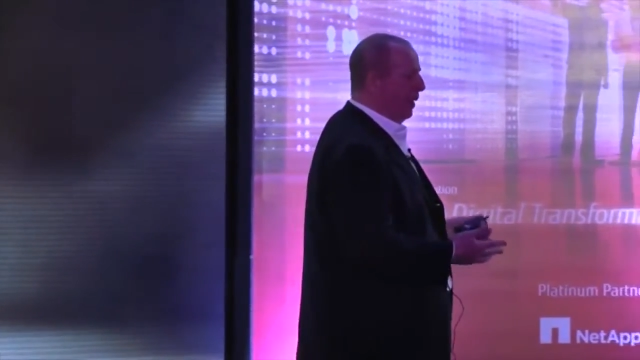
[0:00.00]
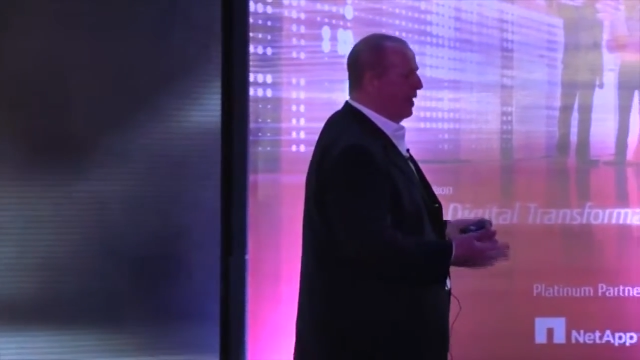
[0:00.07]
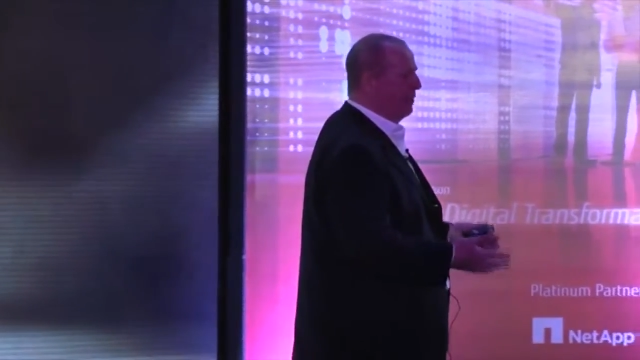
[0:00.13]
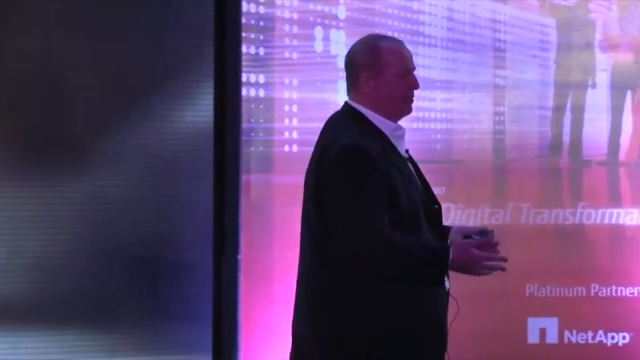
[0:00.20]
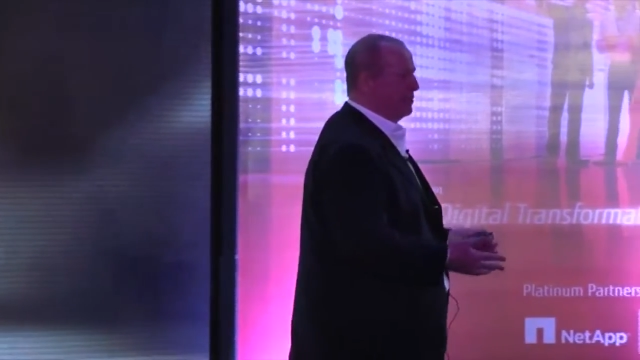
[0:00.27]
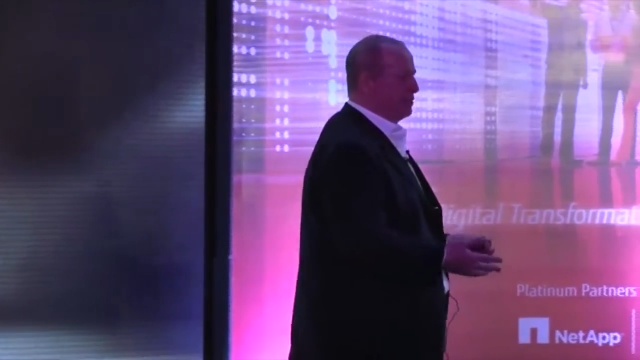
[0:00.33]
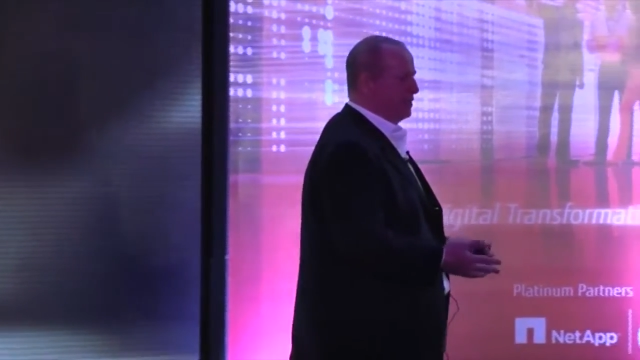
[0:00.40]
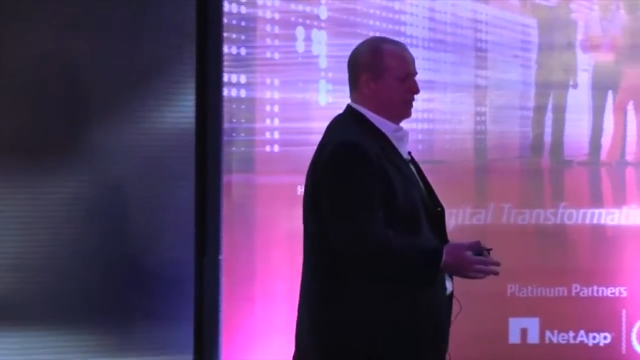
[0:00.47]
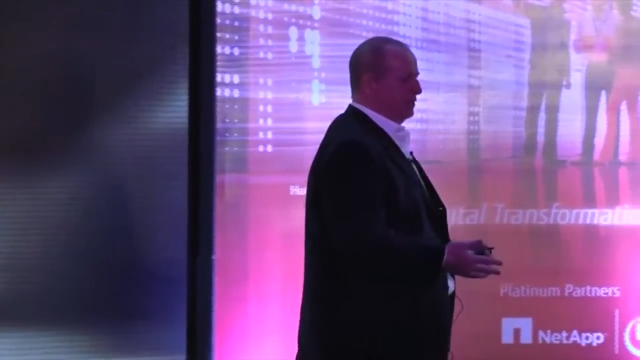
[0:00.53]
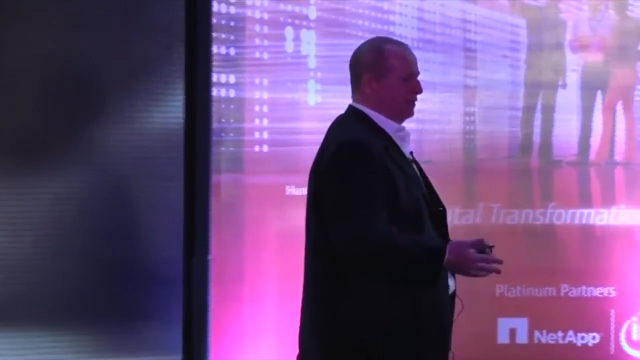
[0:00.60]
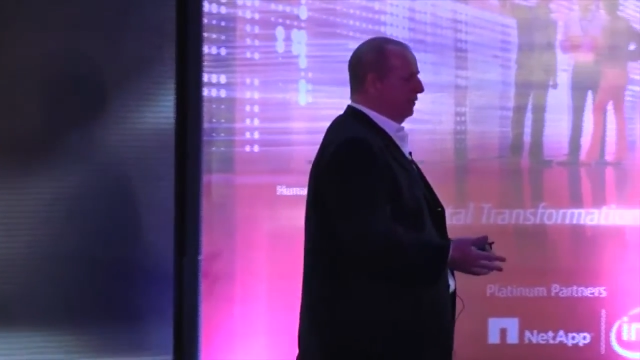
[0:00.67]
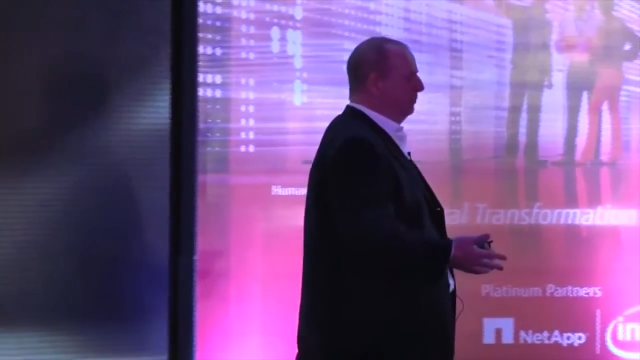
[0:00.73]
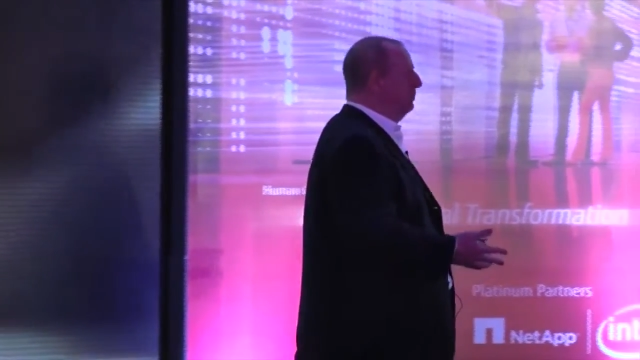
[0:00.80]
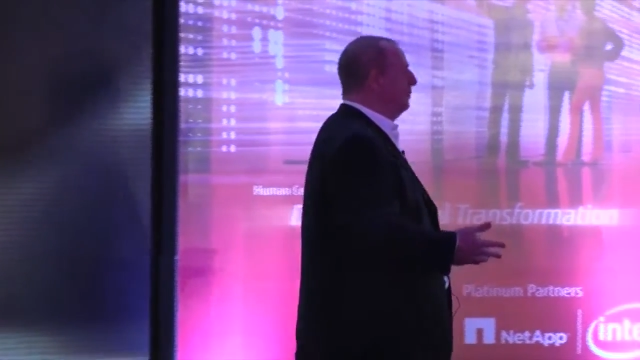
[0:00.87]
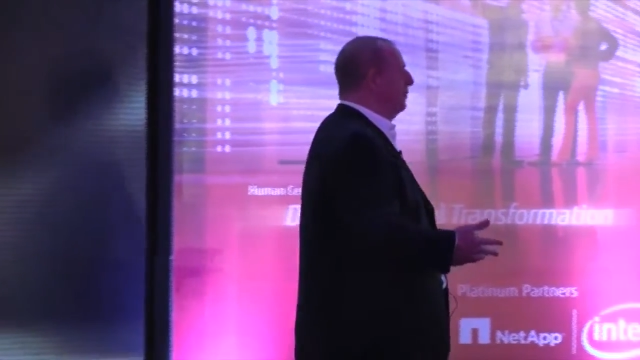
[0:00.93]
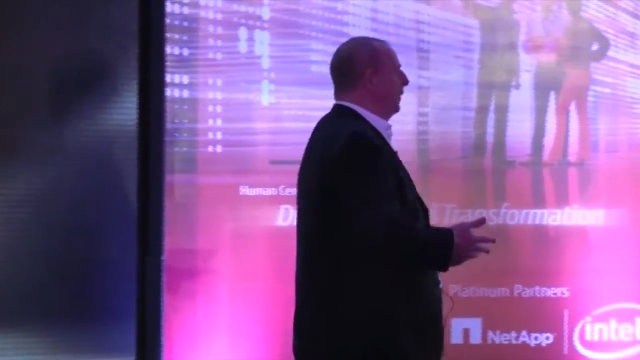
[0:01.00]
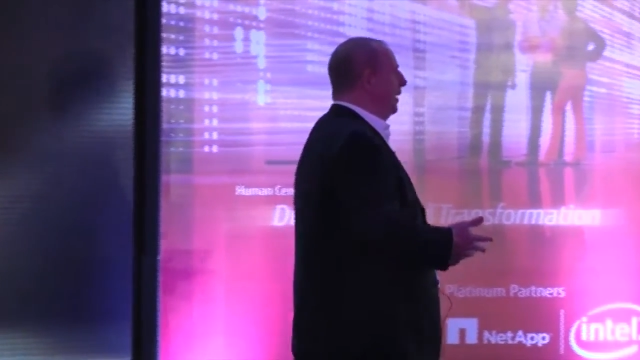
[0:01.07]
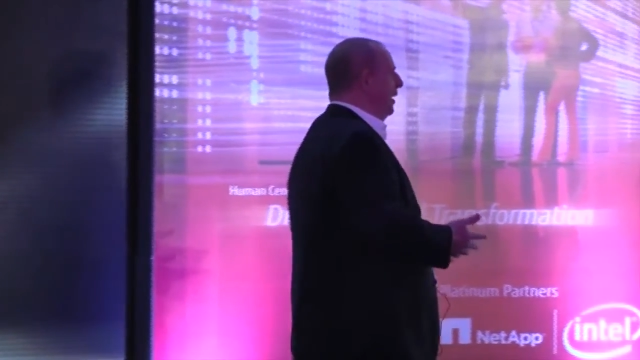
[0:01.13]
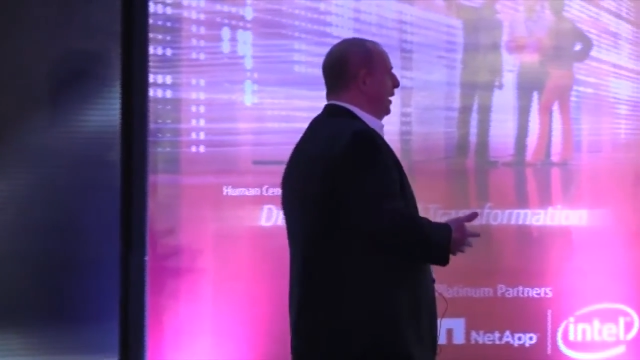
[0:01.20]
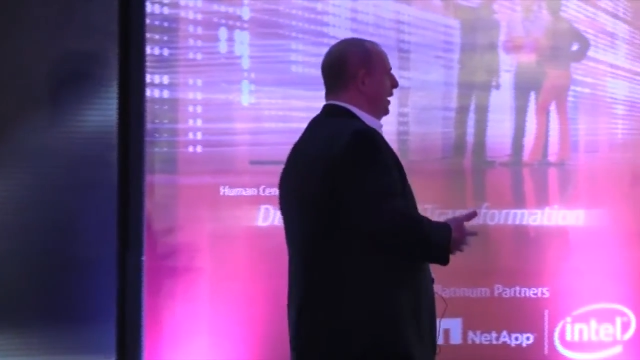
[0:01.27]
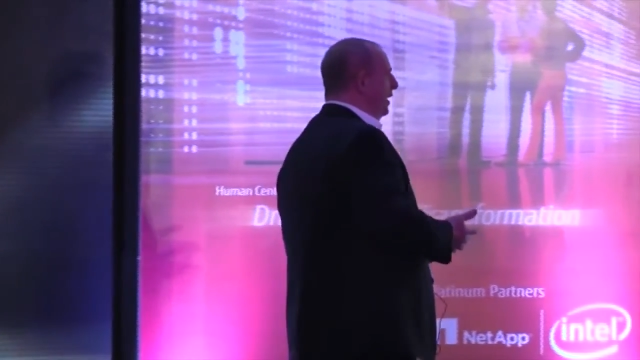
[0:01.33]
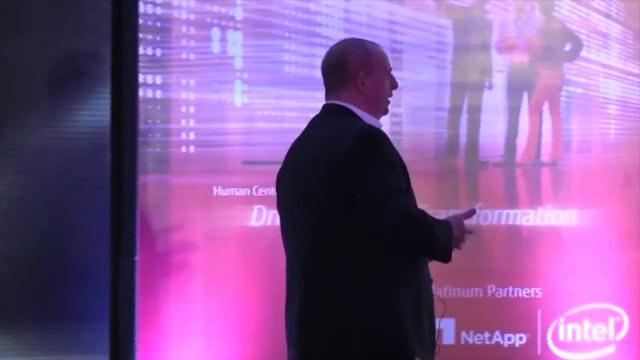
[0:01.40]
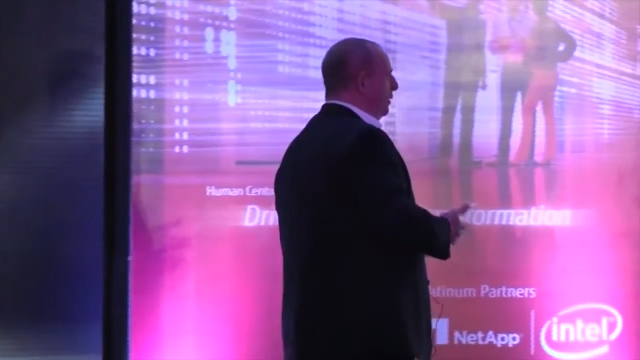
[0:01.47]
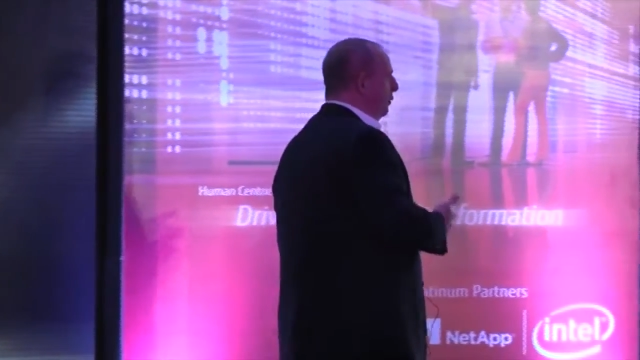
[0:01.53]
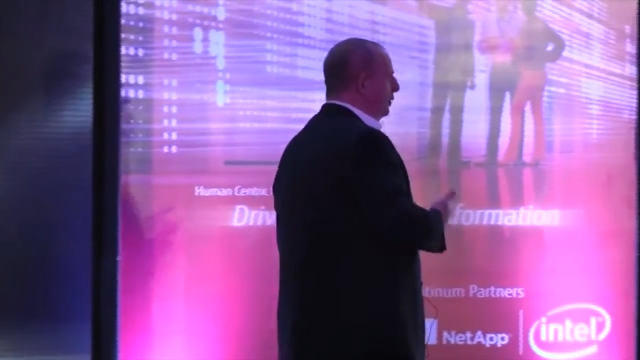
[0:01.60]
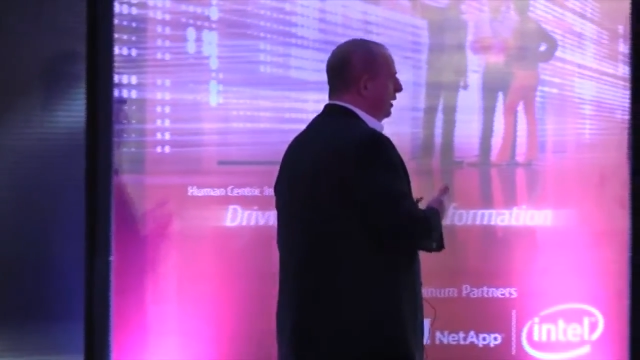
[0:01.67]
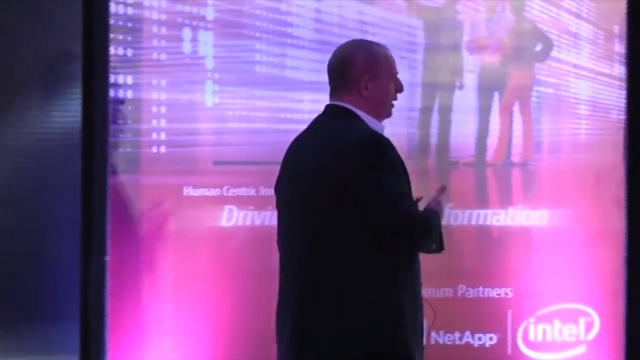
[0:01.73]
payment system that would